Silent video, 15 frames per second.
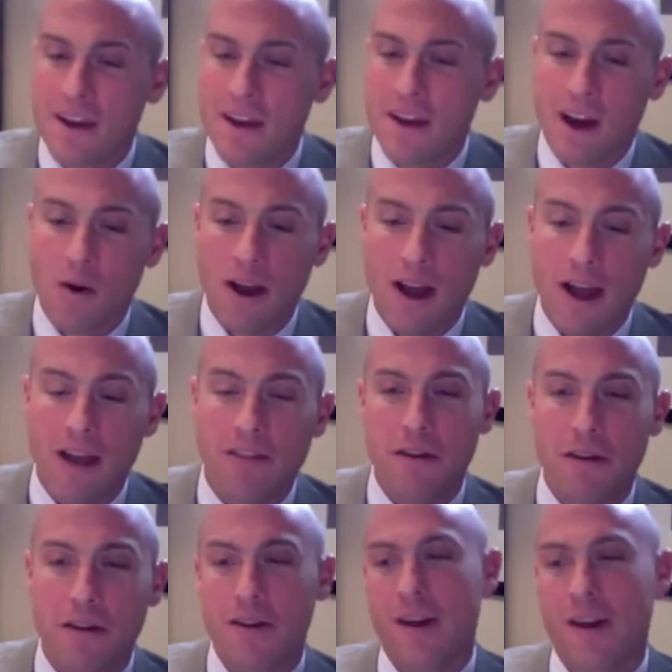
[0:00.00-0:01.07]
Now,
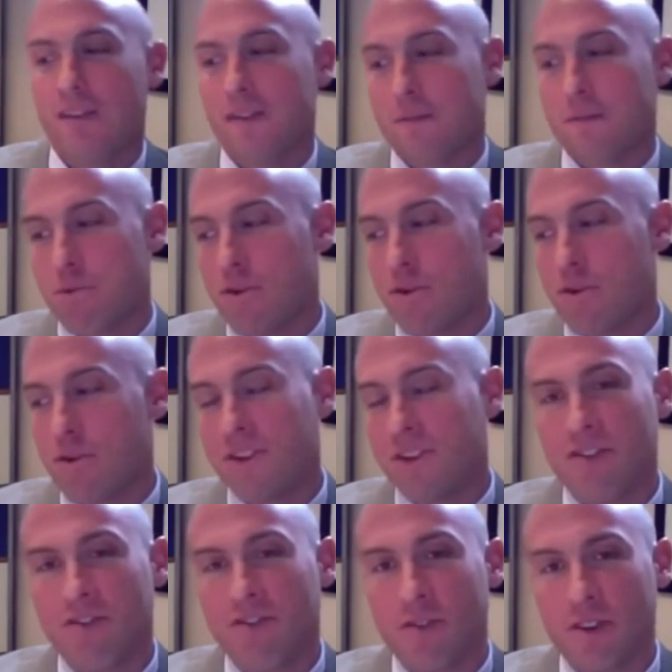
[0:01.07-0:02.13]
as a
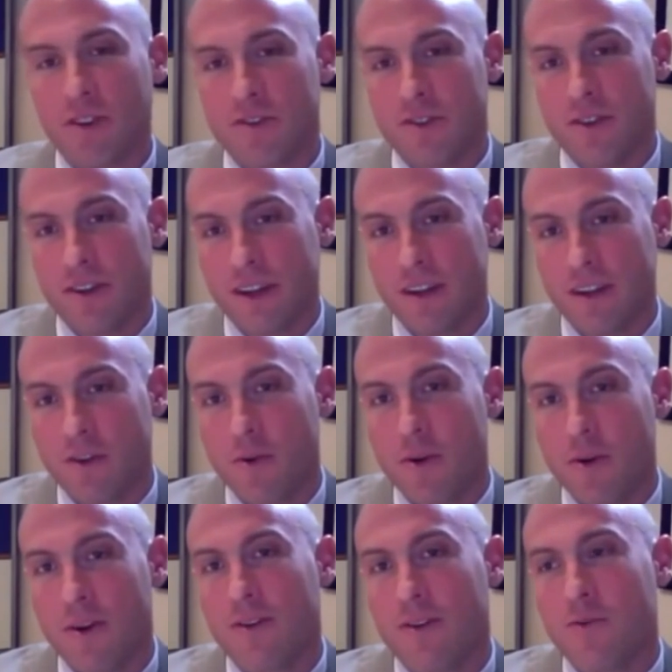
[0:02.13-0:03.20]
personal injury attorney
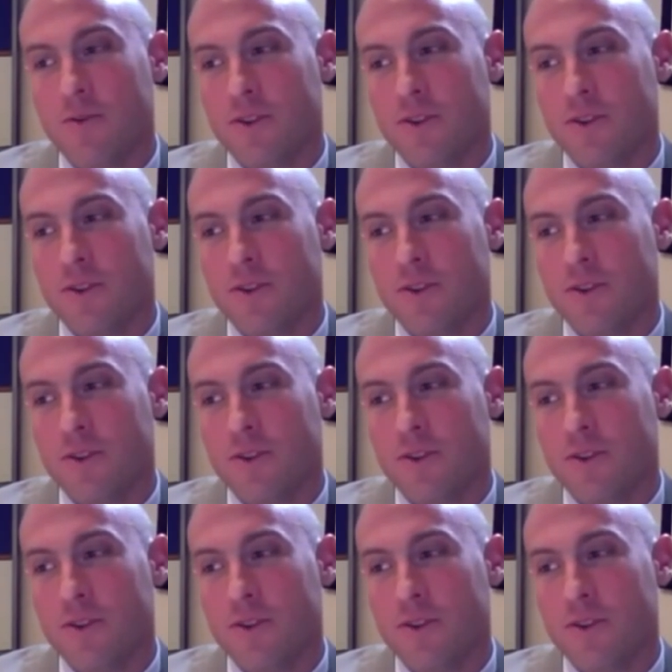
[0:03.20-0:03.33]
who